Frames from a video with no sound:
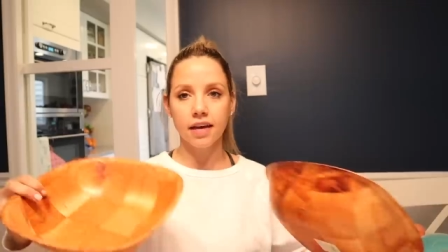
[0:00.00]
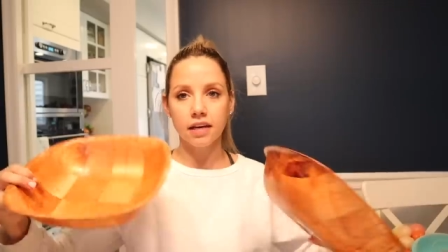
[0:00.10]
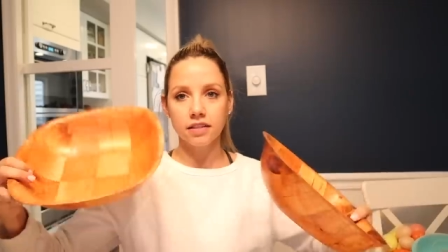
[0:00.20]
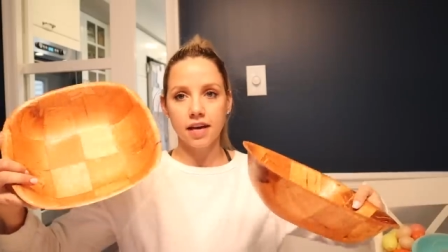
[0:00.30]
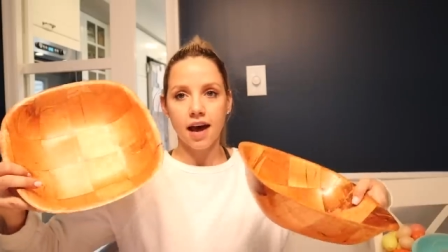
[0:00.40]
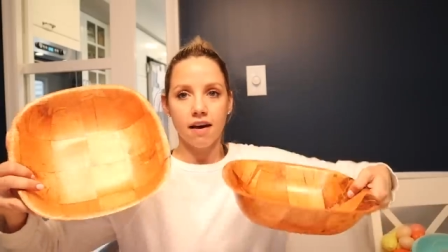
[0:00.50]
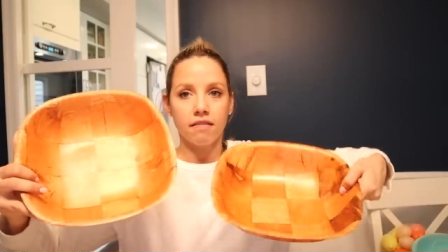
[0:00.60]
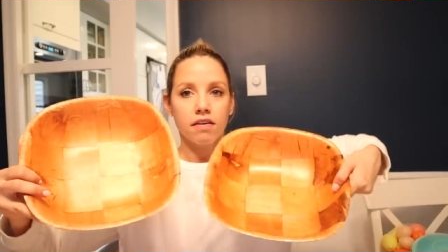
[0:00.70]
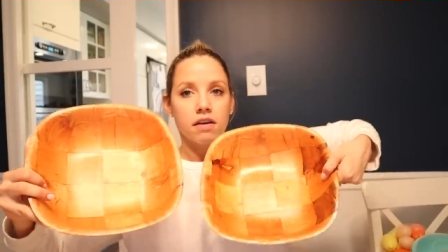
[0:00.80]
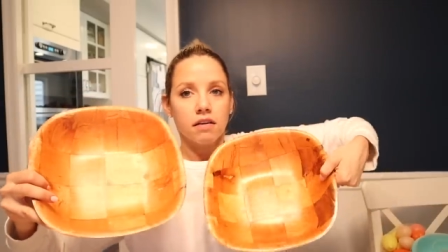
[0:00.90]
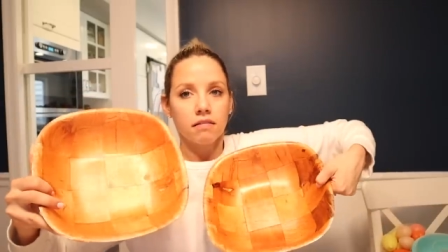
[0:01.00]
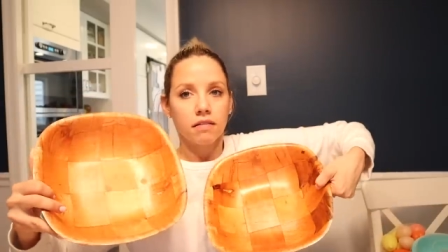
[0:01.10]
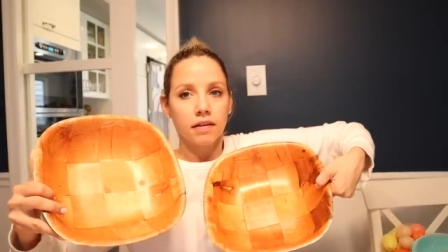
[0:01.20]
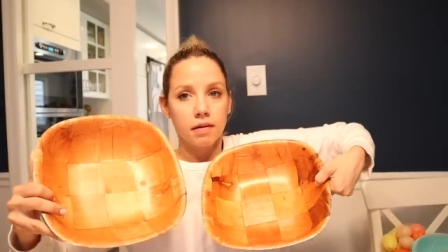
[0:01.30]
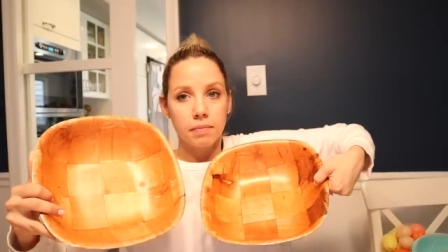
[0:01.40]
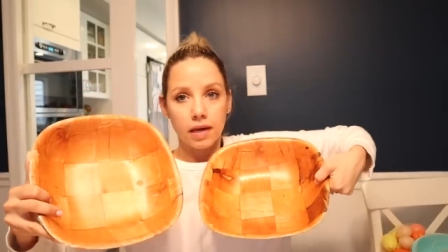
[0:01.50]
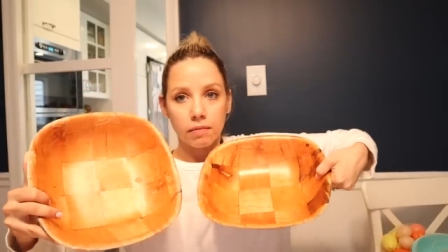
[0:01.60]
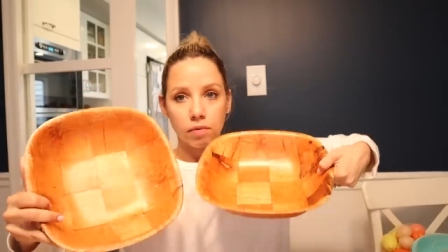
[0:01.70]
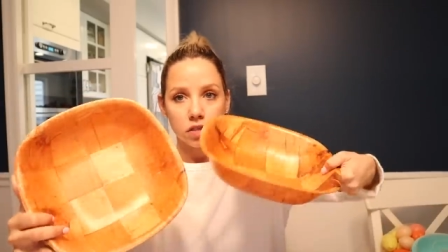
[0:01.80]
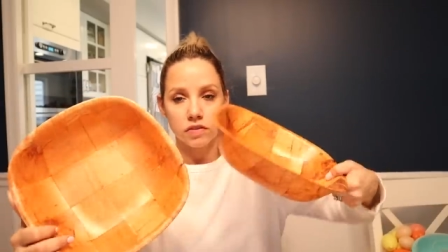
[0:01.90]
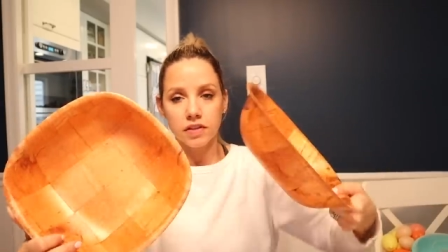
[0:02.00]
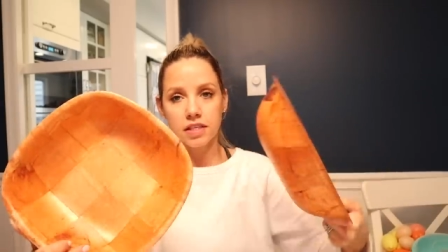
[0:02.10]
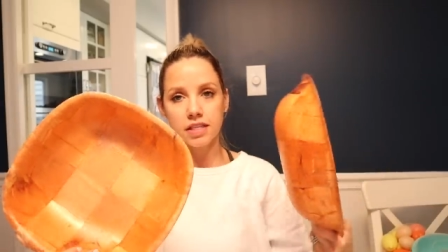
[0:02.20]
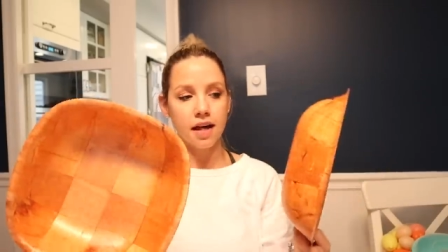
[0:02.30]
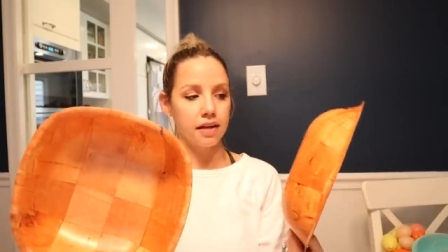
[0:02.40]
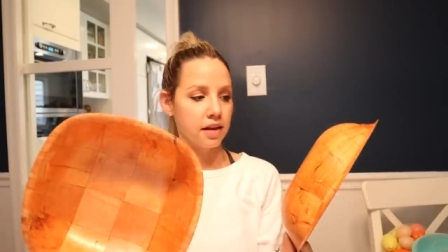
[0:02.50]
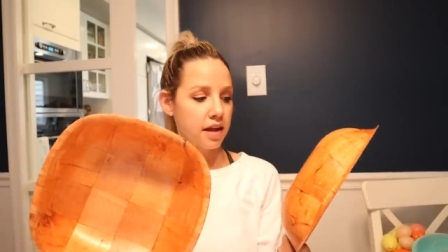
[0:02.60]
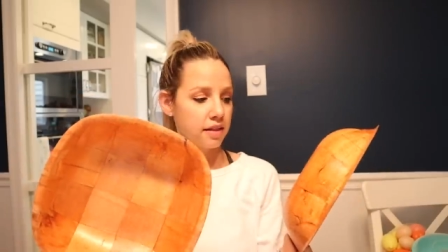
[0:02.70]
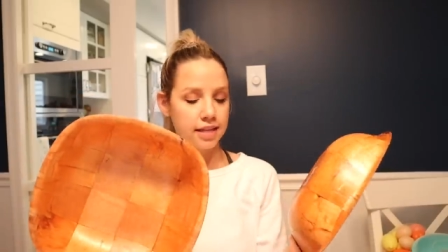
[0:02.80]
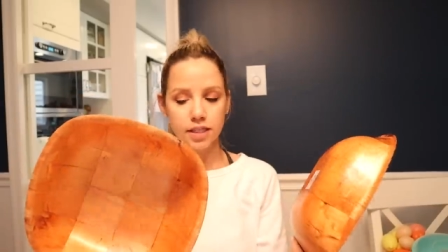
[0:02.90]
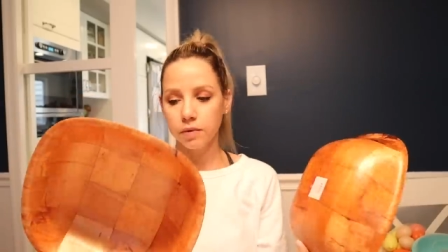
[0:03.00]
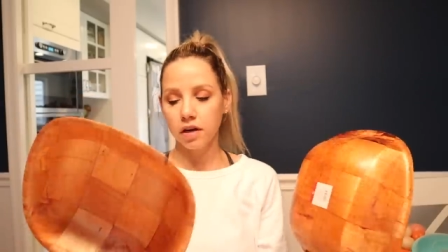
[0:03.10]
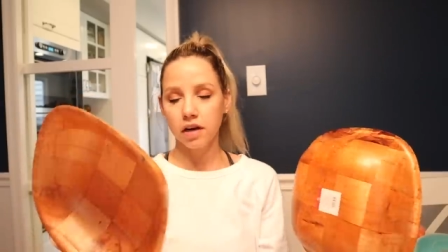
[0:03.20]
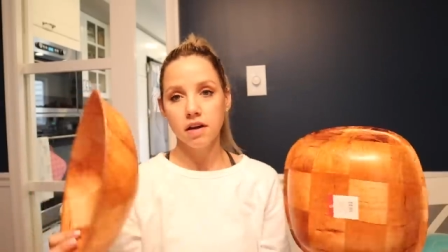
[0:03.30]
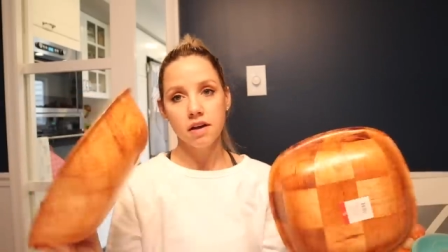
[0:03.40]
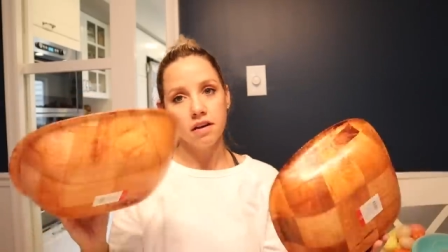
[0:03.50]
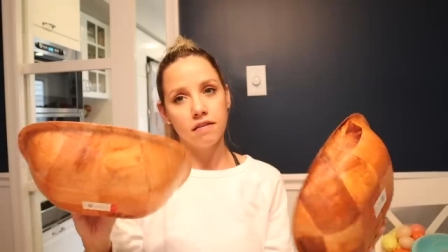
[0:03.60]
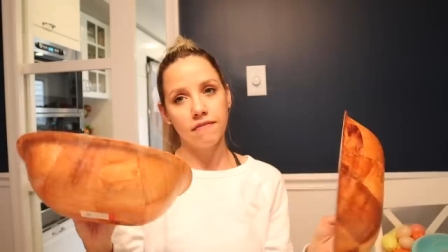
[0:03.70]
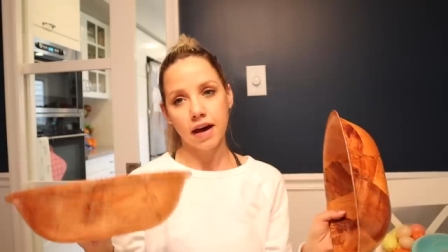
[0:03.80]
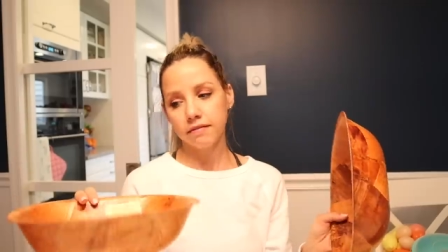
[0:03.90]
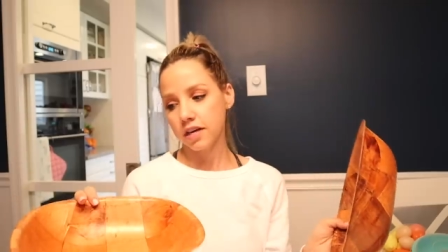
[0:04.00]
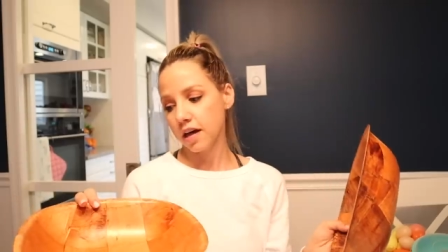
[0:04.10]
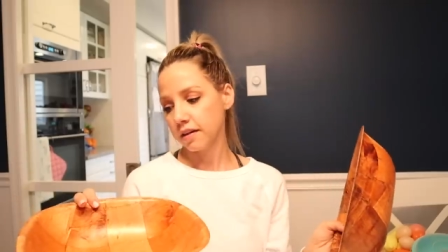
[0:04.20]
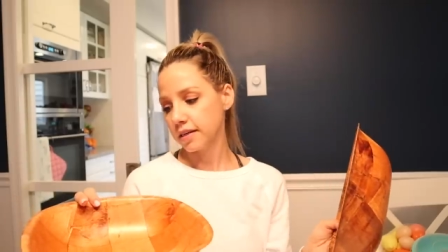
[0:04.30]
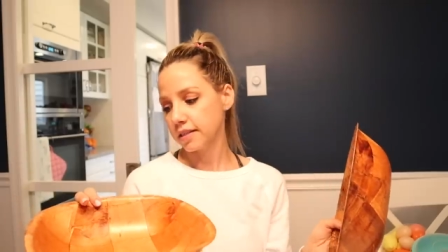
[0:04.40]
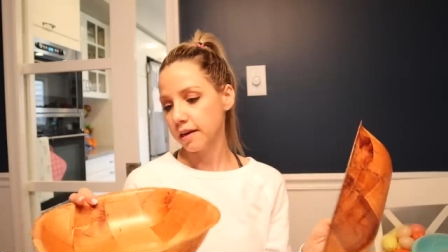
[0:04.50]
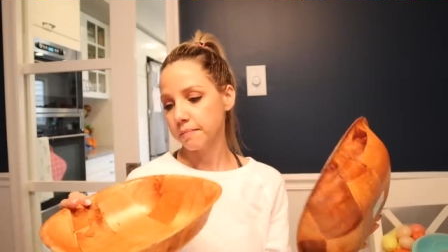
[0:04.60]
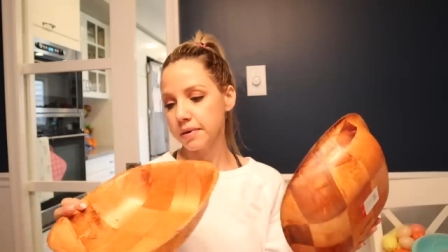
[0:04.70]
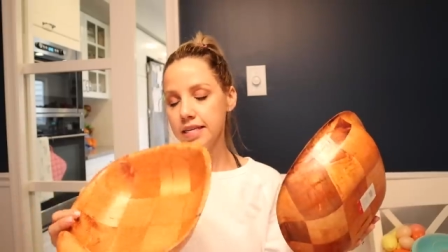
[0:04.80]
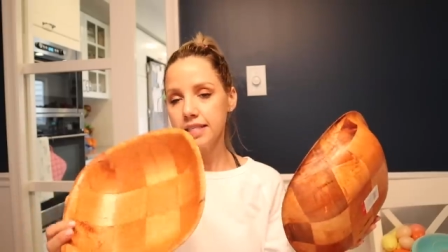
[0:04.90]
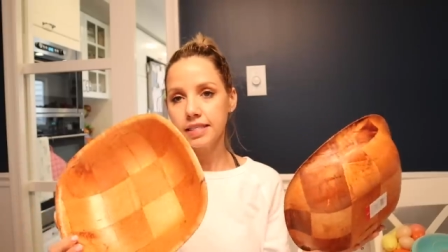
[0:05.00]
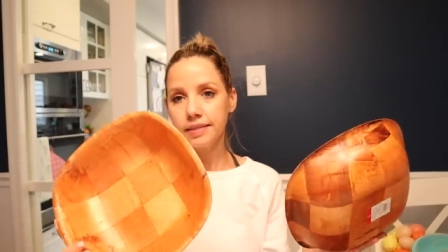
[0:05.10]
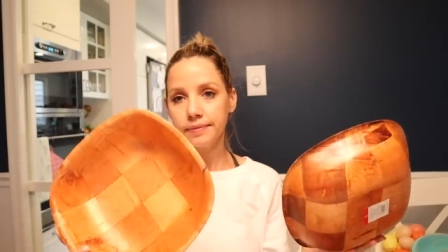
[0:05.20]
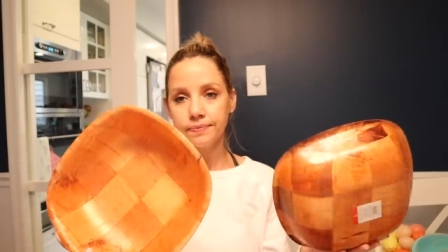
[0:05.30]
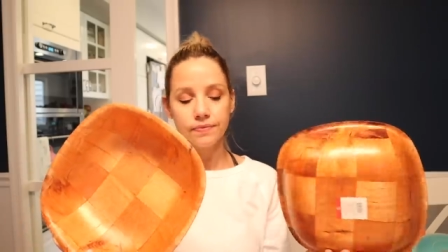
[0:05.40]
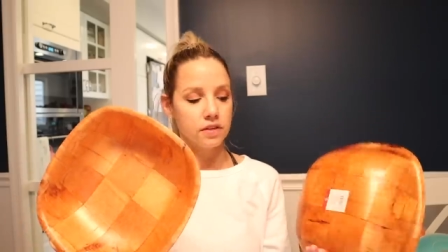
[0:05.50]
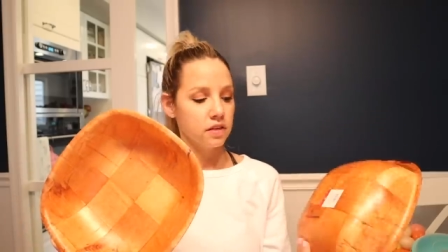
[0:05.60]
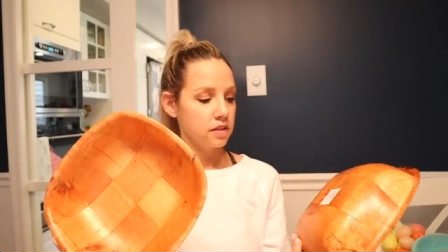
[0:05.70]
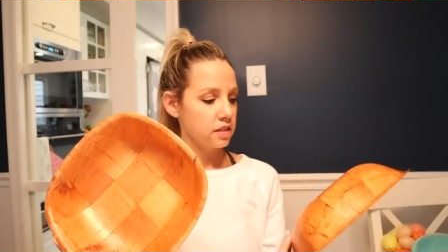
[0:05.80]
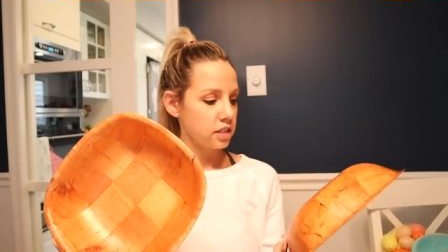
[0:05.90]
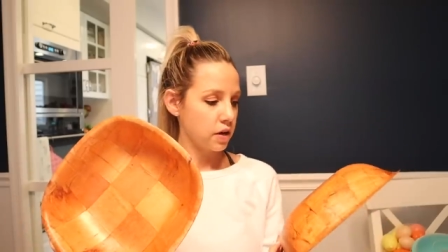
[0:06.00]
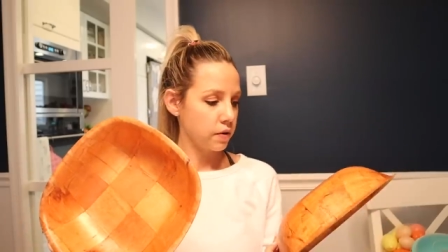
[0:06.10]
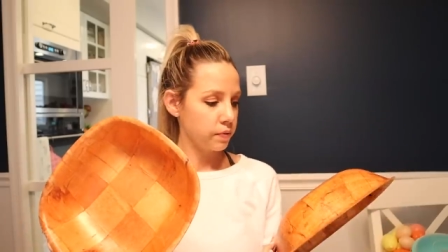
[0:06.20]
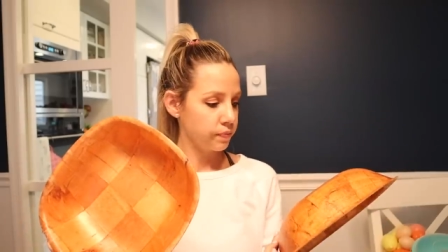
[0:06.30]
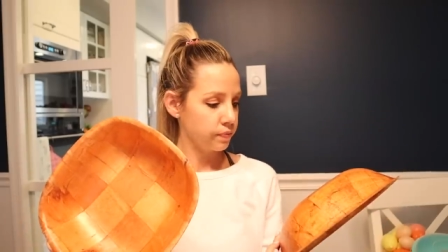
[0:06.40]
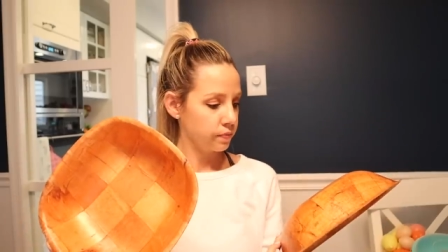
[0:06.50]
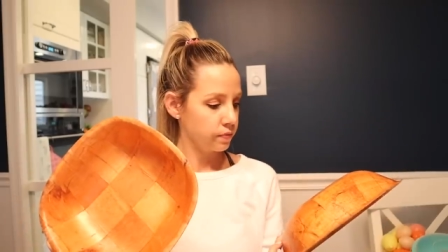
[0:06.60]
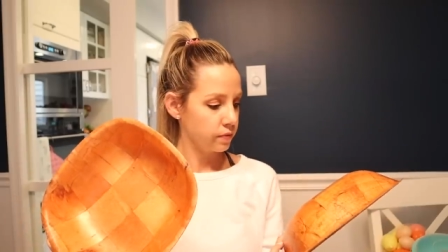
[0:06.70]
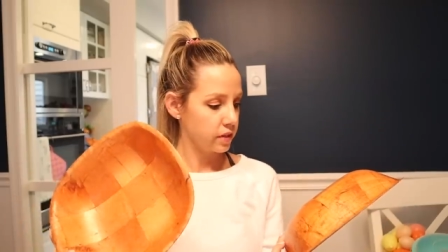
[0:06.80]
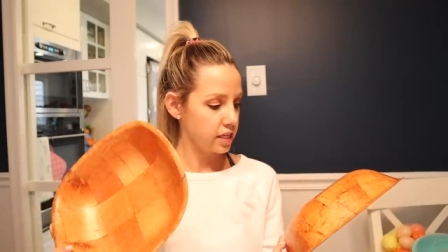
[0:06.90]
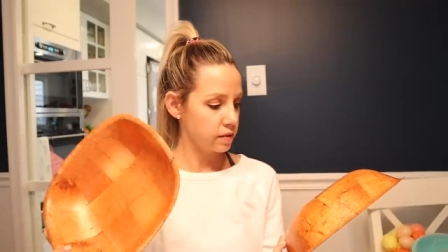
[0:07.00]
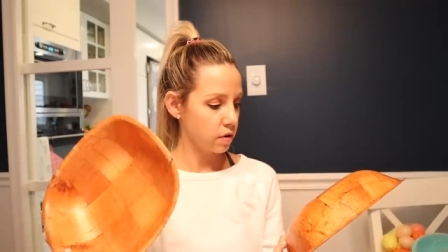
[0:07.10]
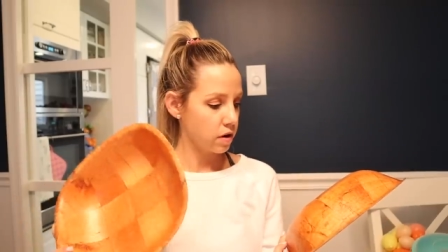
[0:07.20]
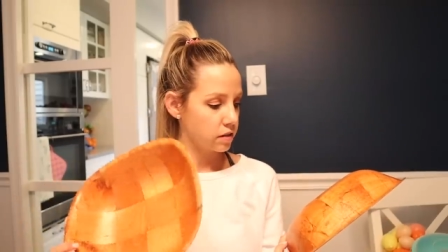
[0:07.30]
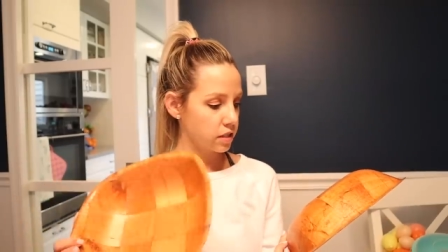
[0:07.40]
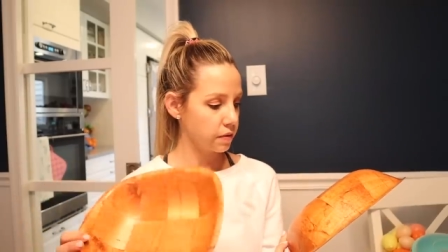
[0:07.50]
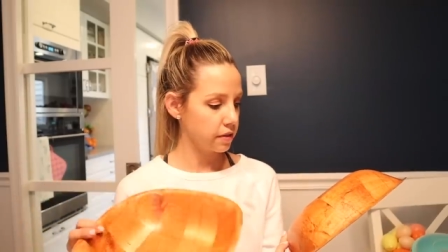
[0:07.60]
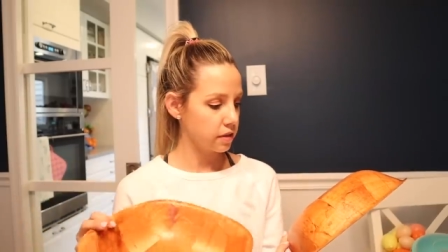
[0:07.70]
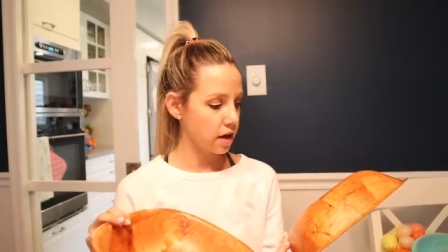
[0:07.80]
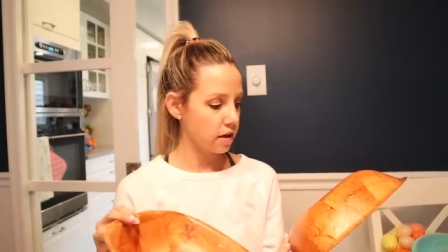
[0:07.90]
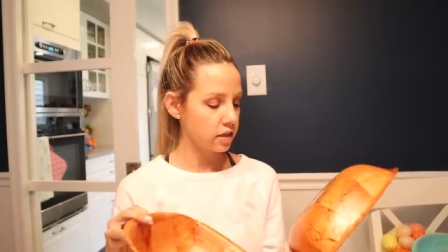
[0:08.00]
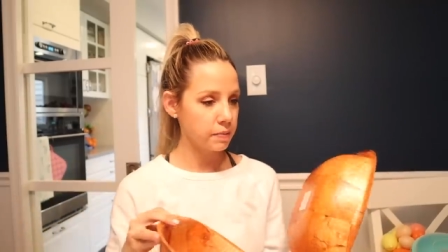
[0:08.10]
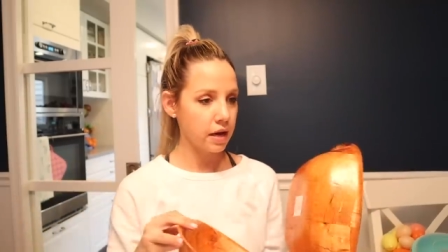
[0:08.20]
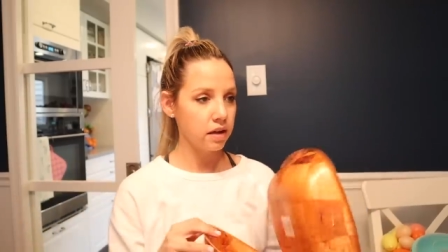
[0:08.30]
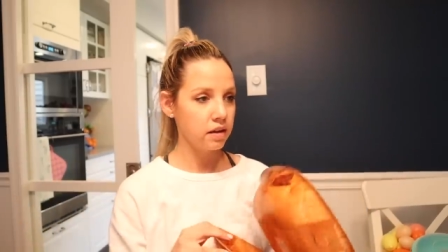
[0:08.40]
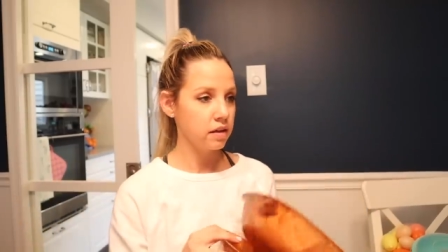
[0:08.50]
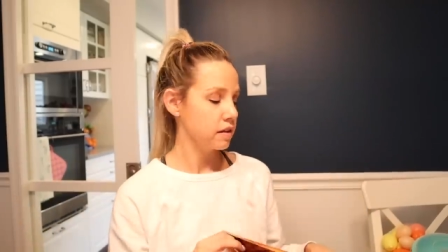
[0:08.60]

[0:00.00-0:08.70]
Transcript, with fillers: like to have really big bowls for the salad, and these were $5 a piece. So these were also in the dollar spot.